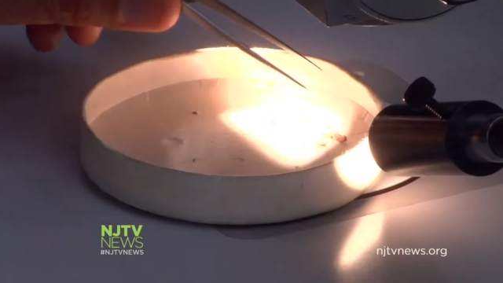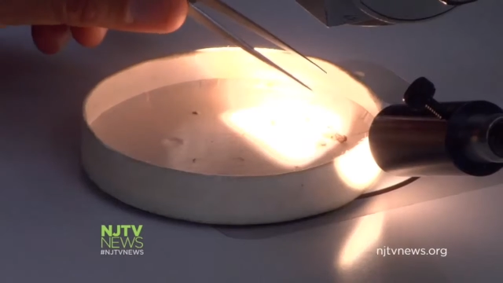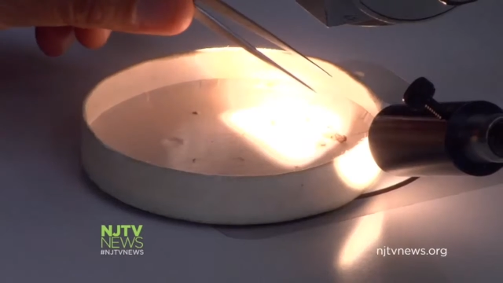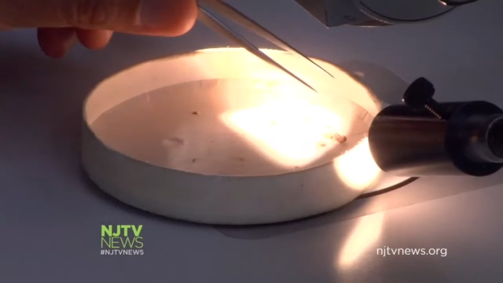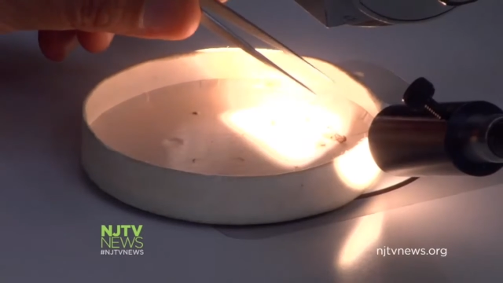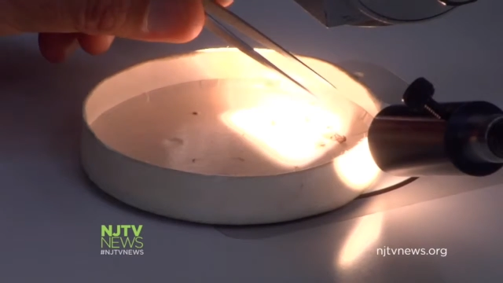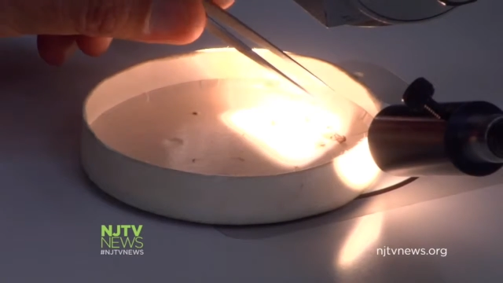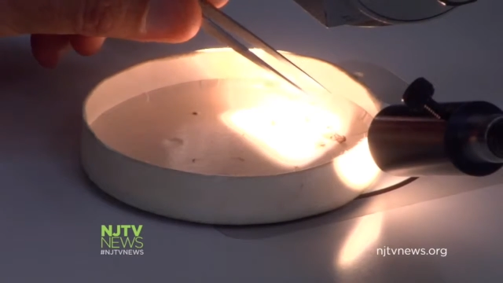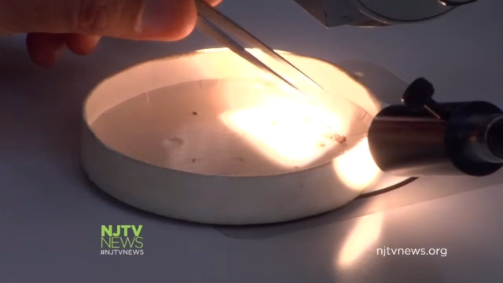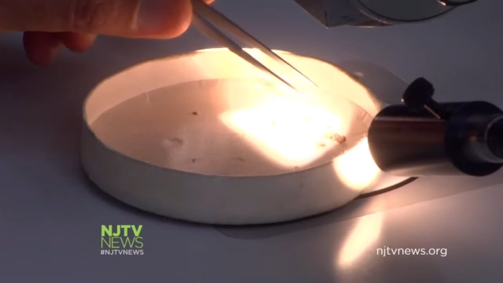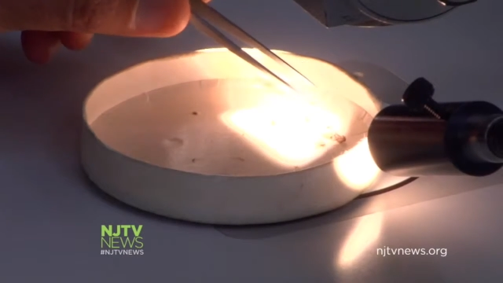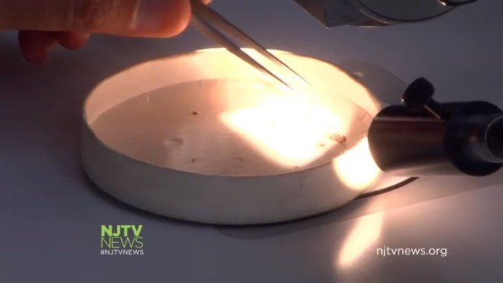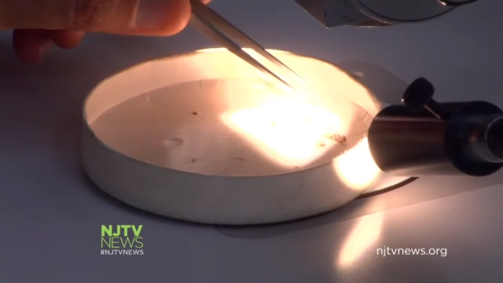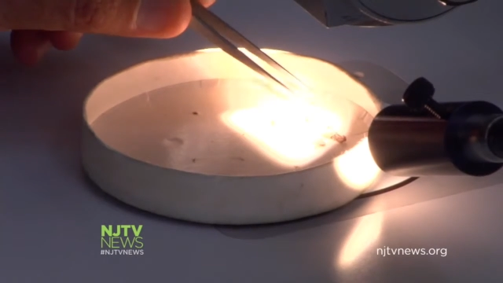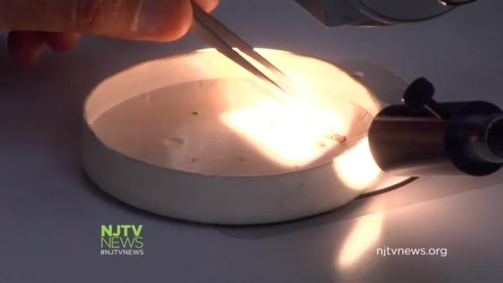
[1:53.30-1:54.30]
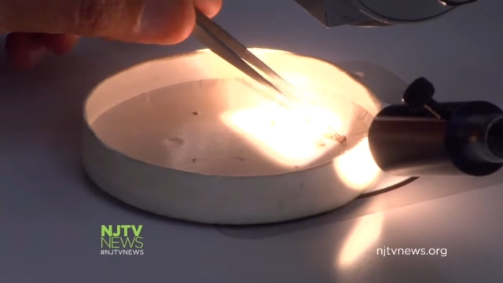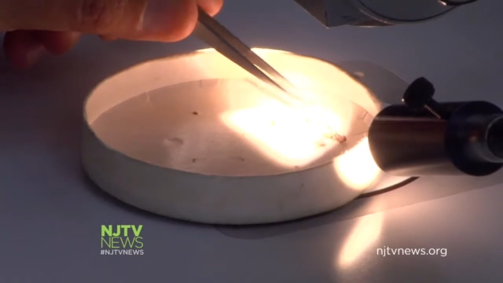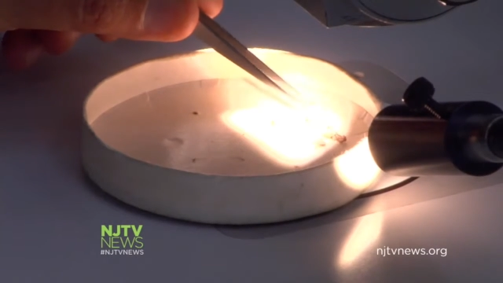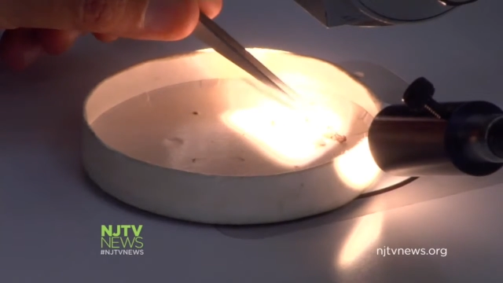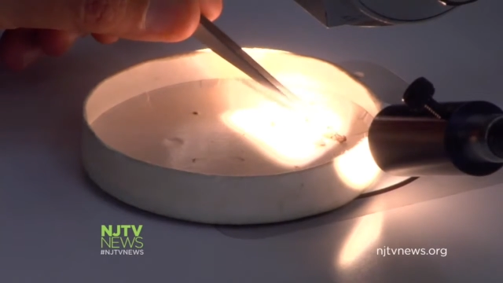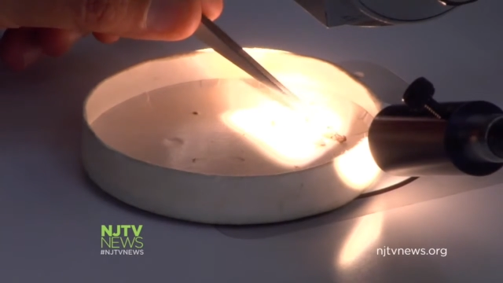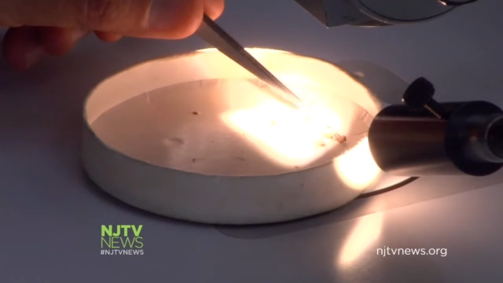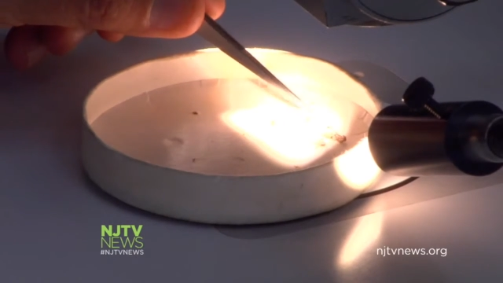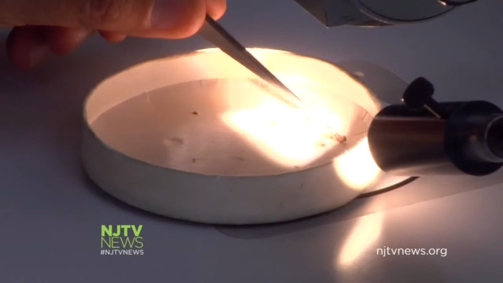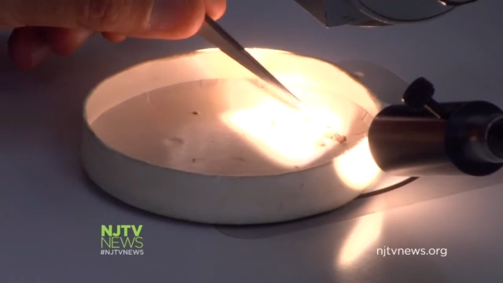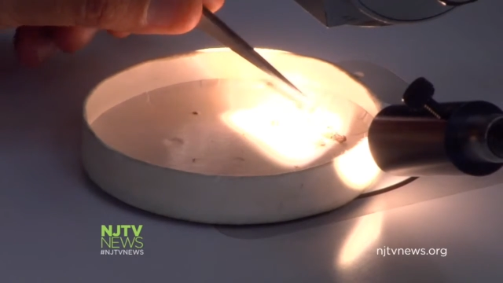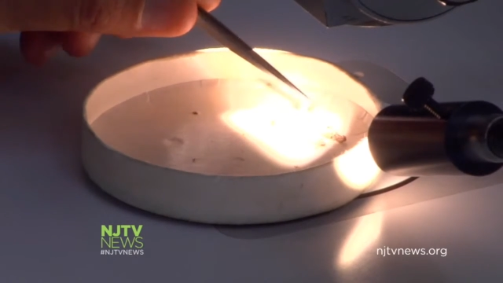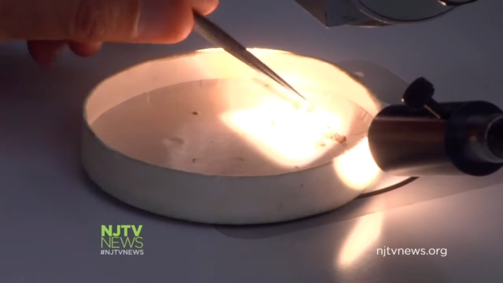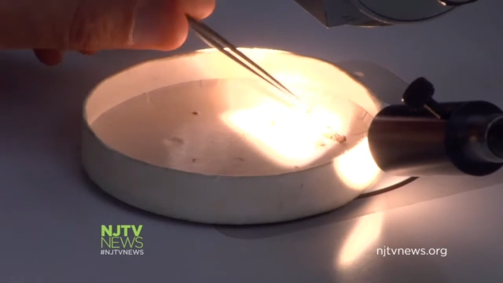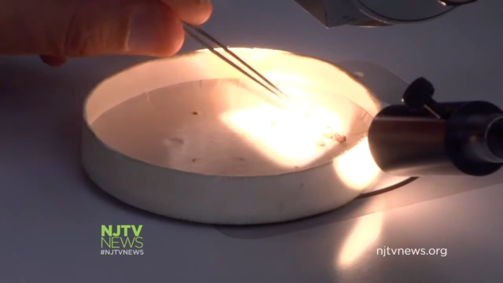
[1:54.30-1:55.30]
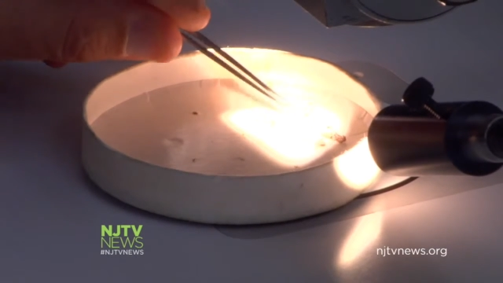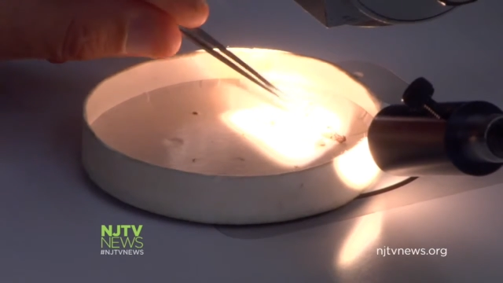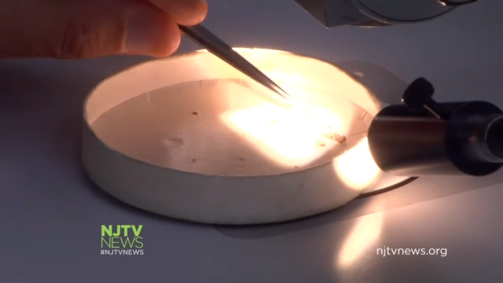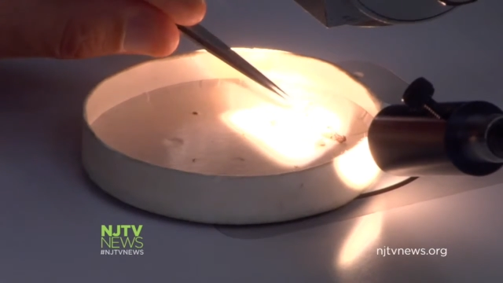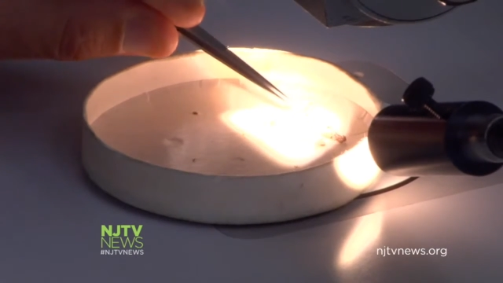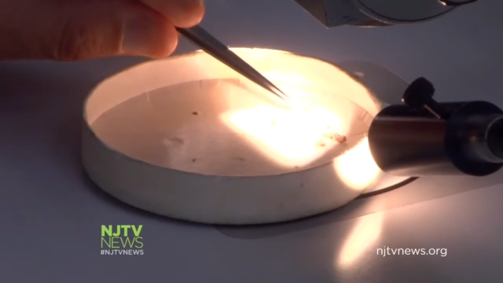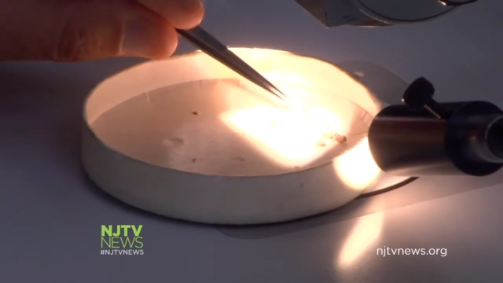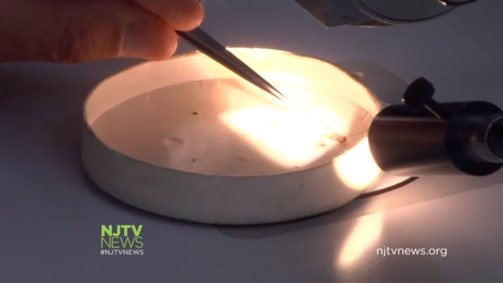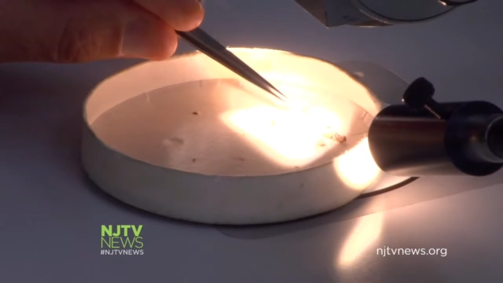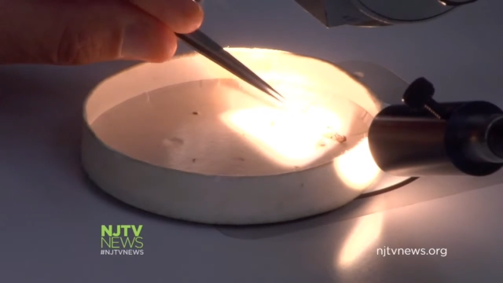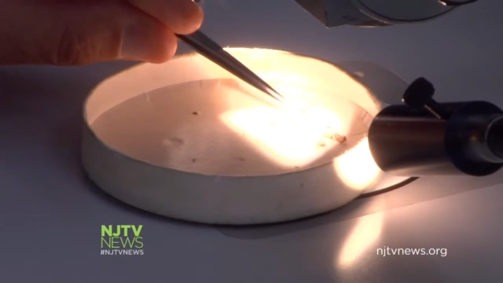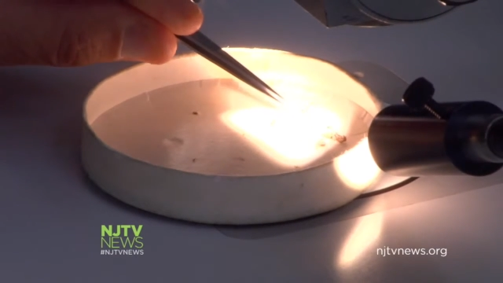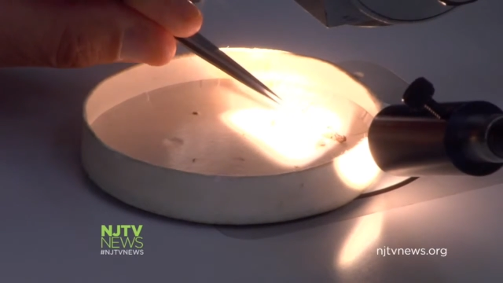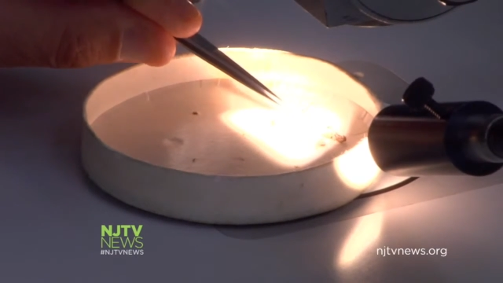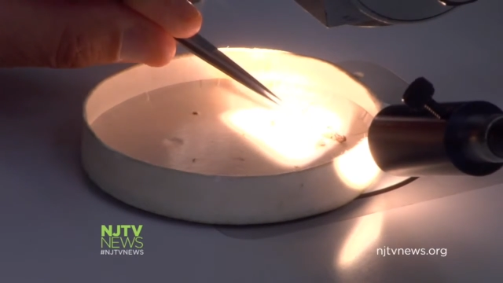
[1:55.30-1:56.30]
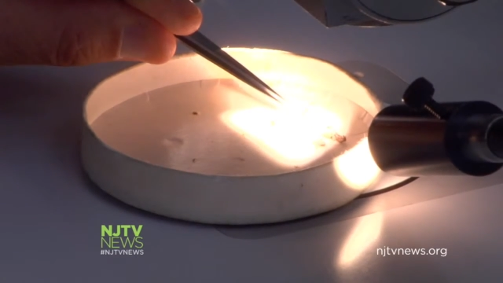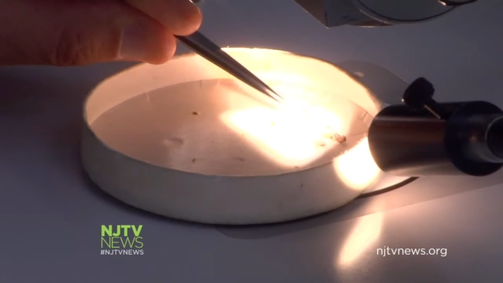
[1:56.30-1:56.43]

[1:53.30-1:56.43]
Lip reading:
[unreadable: no face in view]